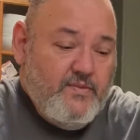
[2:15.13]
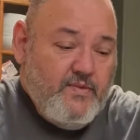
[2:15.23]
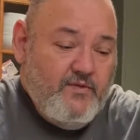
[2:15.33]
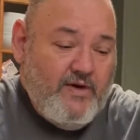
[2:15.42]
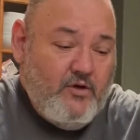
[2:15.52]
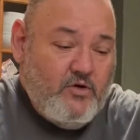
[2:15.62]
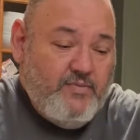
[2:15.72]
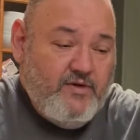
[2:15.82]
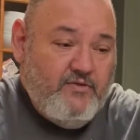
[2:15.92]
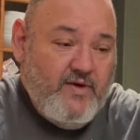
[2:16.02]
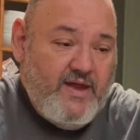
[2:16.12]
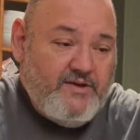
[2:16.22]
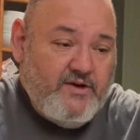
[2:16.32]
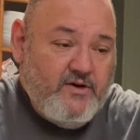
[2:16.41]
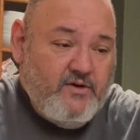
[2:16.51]
If I were a big fat
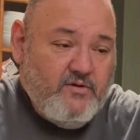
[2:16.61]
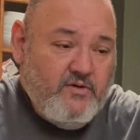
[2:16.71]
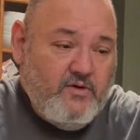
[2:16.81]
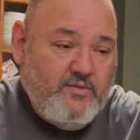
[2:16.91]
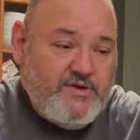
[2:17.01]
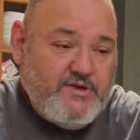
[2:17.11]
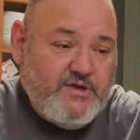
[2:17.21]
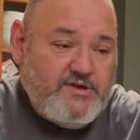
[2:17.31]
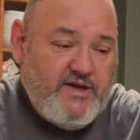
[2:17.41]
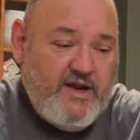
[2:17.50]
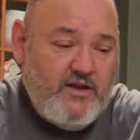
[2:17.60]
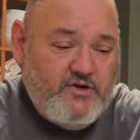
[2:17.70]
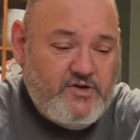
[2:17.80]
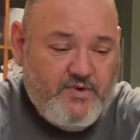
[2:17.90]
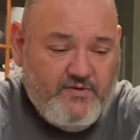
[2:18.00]
deer, all I'm missing is the
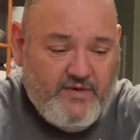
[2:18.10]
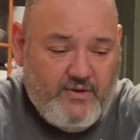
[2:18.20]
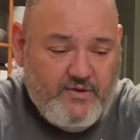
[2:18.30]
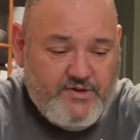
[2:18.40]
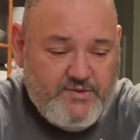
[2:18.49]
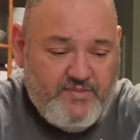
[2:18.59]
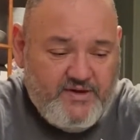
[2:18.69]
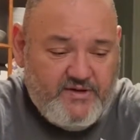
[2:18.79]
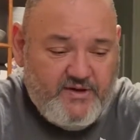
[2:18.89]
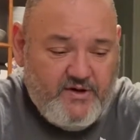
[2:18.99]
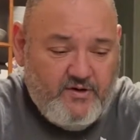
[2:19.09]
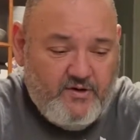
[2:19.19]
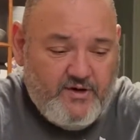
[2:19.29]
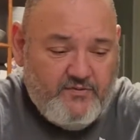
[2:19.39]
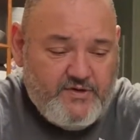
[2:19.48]
antlers, but if I was a big deer
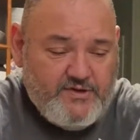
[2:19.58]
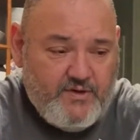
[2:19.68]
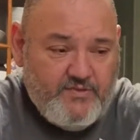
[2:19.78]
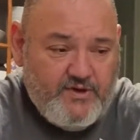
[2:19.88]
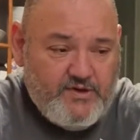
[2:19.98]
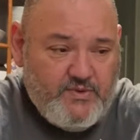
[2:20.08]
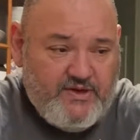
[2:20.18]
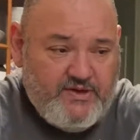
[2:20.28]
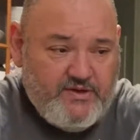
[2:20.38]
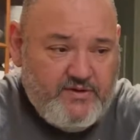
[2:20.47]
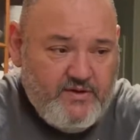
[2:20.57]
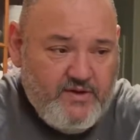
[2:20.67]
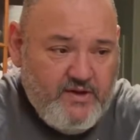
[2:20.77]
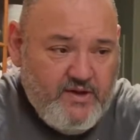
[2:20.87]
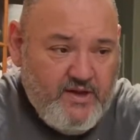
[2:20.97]
looking for something sweet
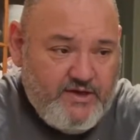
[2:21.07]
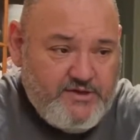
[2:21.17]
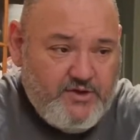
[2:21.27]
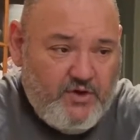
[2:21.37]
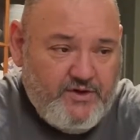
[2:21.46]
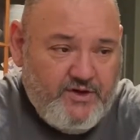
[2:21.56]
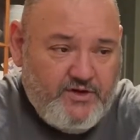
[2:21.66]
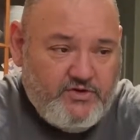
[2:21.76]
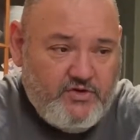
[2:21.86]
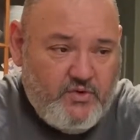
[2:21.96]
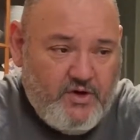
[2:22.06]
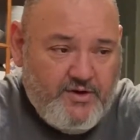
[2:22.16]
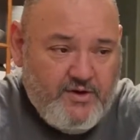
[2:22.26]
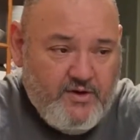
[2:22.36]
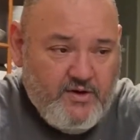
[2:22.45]
and salty to chew
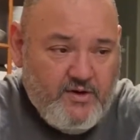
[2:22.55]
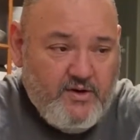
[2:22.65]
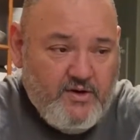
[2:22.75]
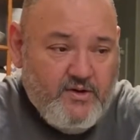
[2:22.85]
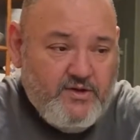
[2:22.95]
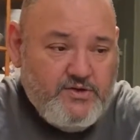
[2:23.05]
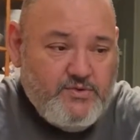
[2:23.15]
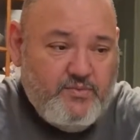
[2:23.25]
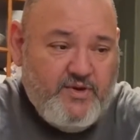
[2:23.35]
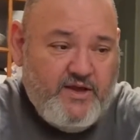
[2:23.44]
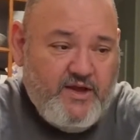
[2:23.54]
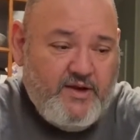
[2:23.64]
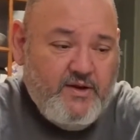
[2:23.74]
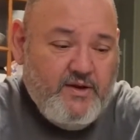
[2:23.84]
on, this would be it.